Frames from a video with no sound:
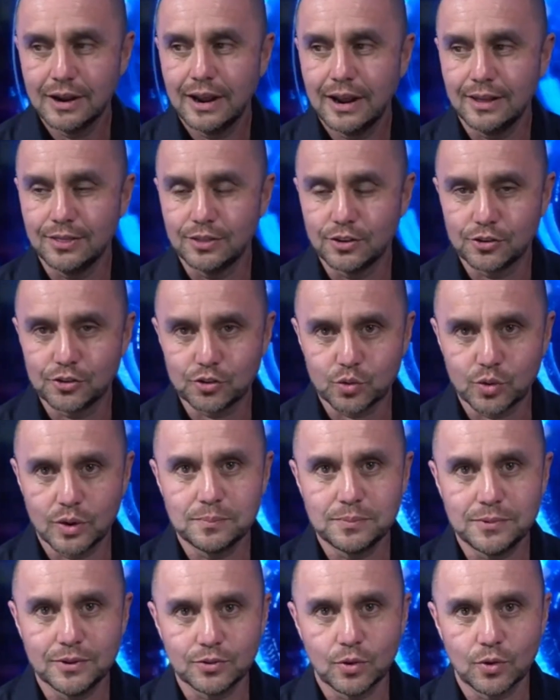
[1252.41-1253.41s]
and the
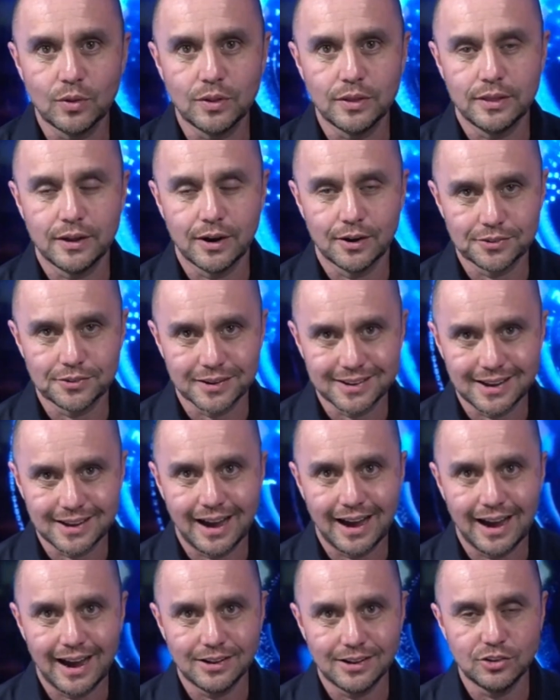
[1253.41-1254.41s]
script is only there as a
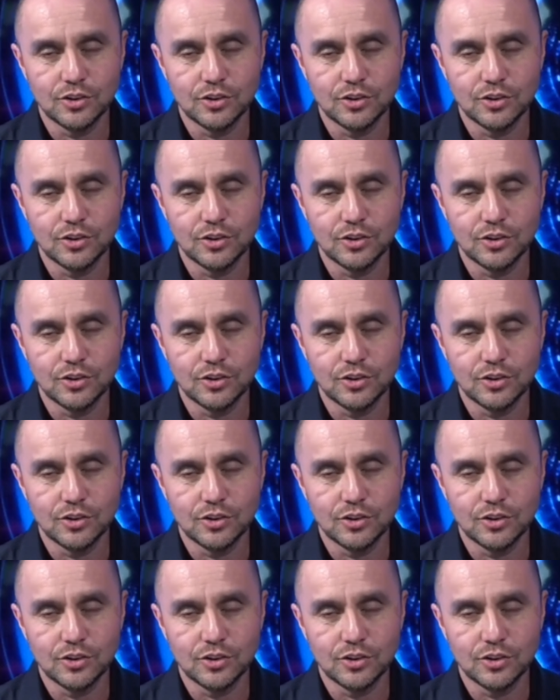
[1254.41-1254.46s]
guide.